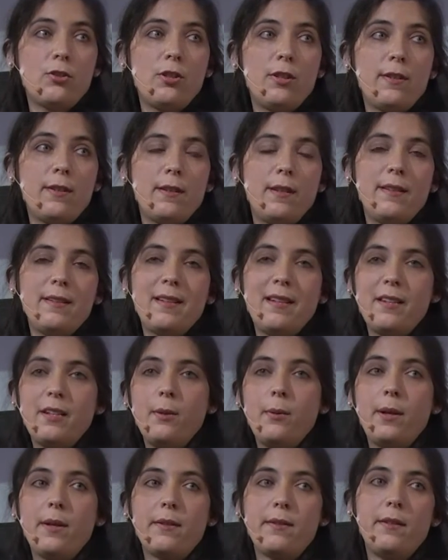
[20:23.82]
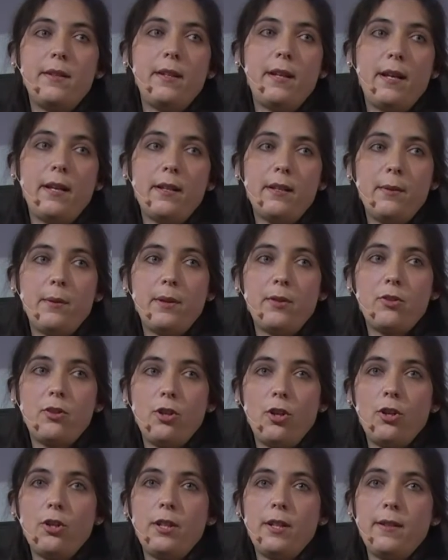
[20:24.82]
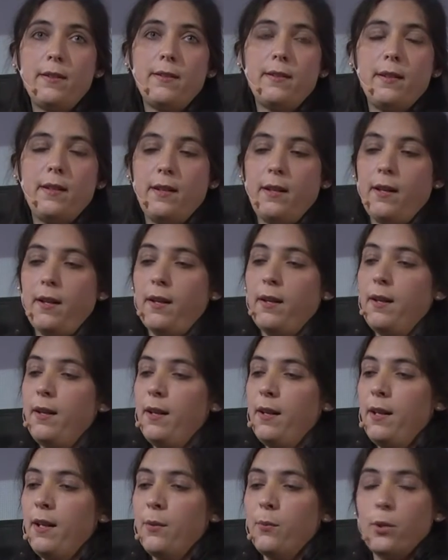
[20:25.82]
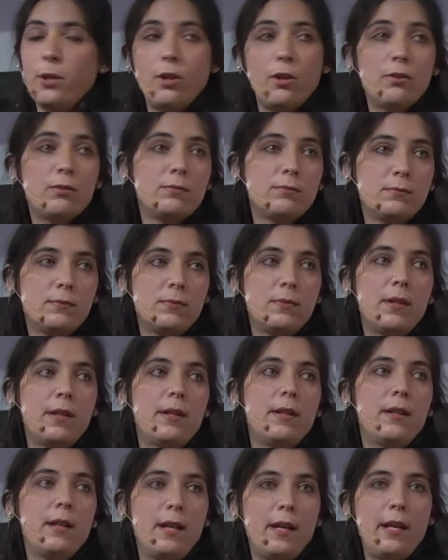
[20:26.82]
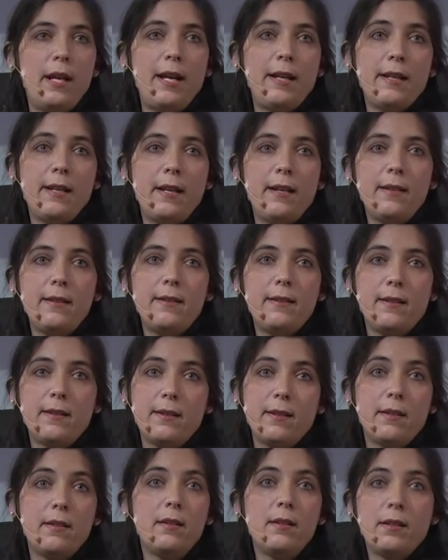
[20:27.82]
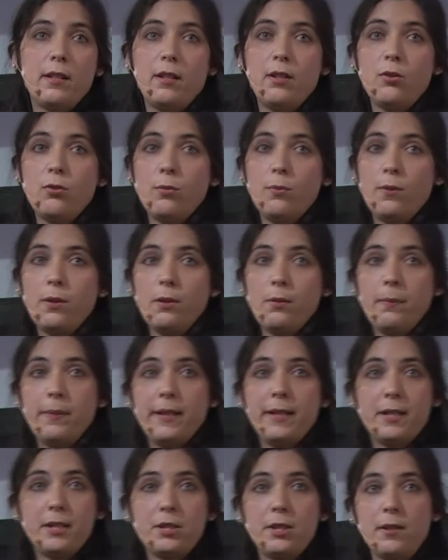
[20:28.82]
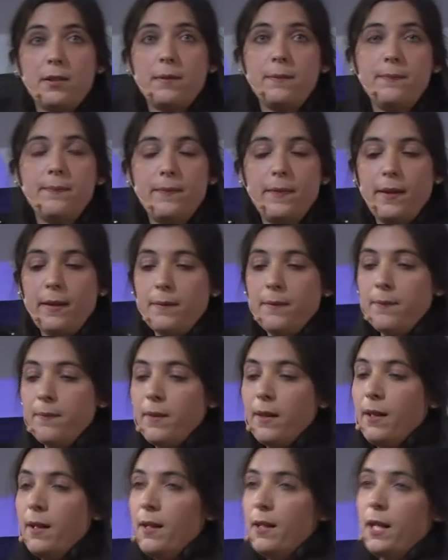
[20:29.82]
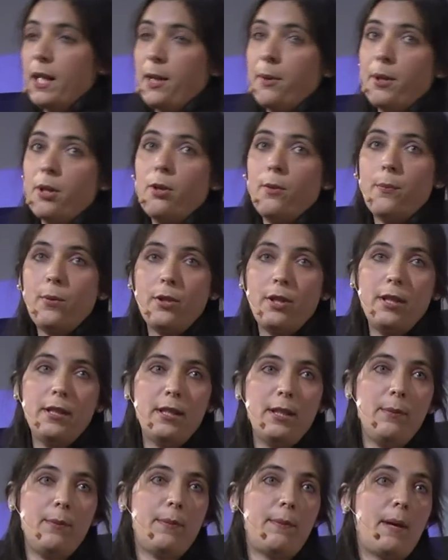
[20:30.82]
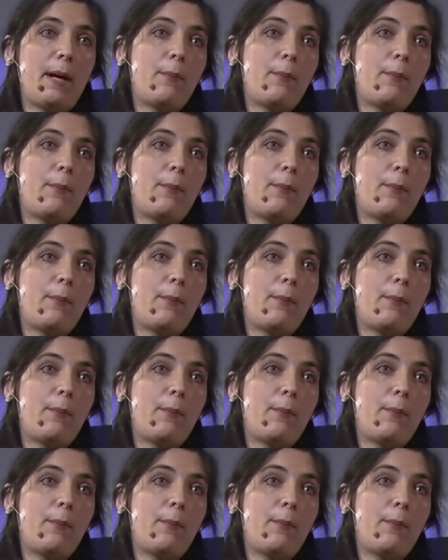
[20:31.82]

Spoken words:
Who's going to manage that diversity of versions? We would like GeneXus Module Manager to